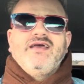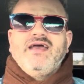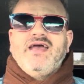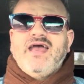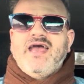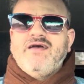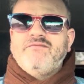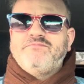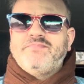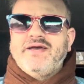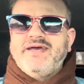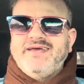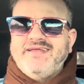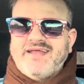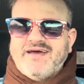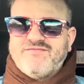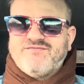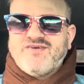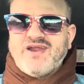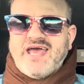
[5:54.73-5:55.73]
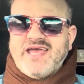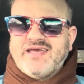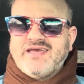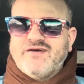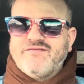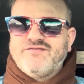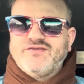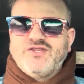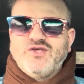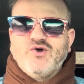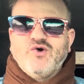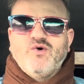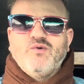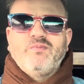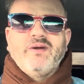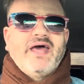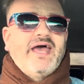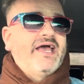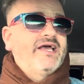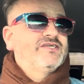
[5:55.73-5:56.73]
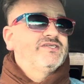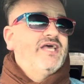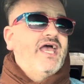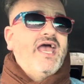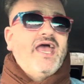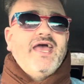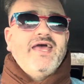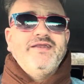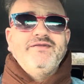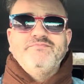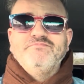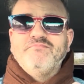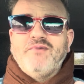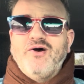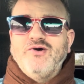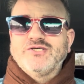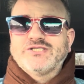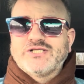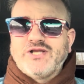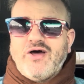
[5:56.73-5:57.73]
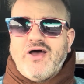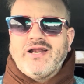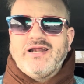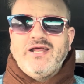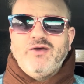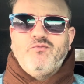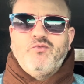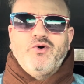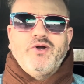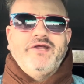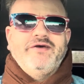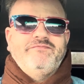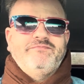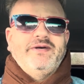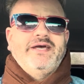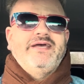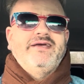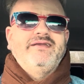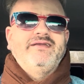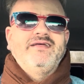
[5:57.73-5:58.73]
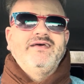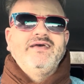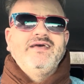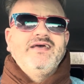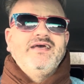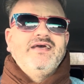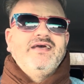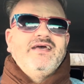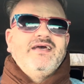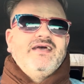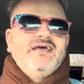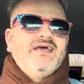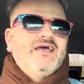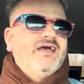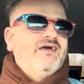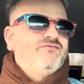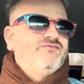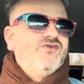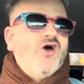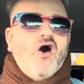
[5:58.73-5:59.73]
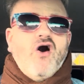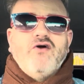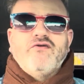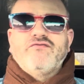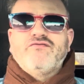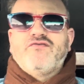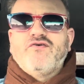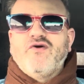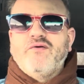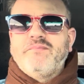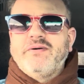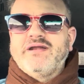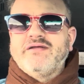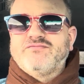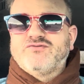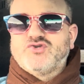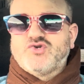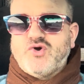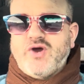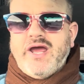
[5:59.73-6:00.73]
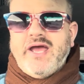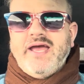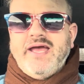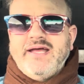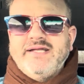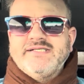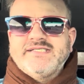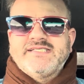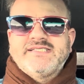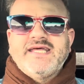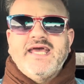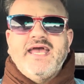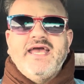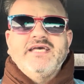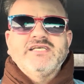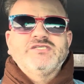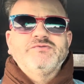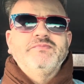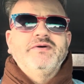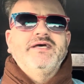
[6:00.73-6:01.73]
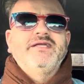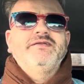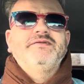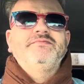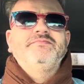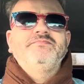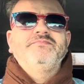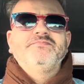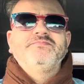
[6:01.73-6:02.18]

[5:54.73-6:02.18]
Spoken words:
have been a flanker for the All Blacks, and most likely would have been, if not for a bit of trans-Tasman,